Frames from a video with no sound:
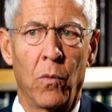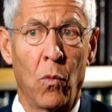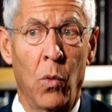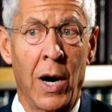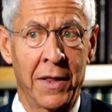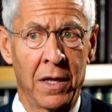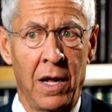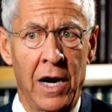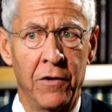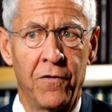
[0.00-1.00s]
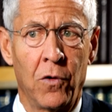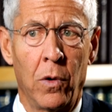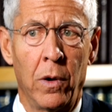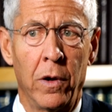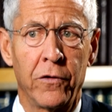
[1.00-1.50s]
why the line
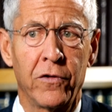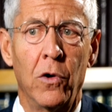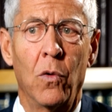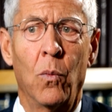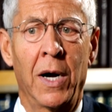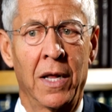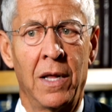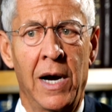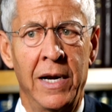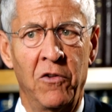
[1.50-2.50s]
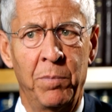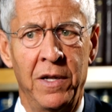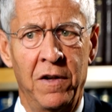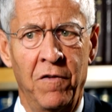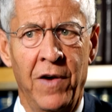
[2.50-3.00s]
falls, why the line has
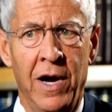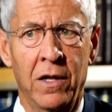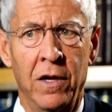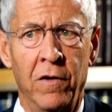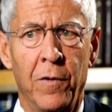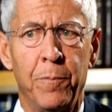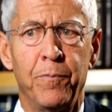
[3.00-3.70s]
been defective,